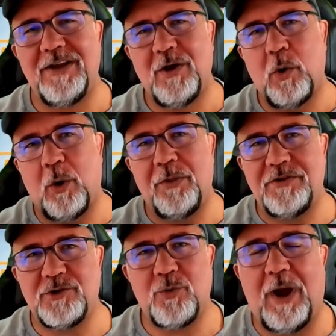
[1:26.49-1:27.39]
on the
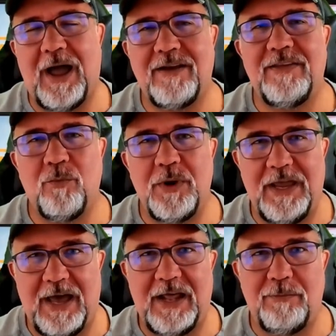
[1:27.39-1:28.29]
track that we
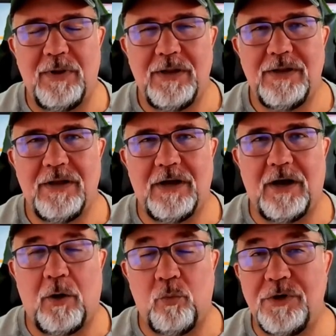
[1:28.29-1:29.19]
had
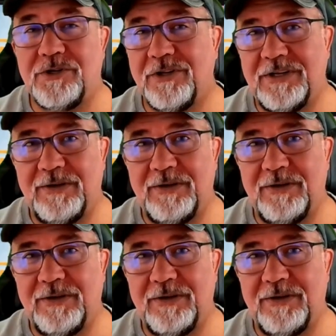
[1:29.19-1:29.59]
originally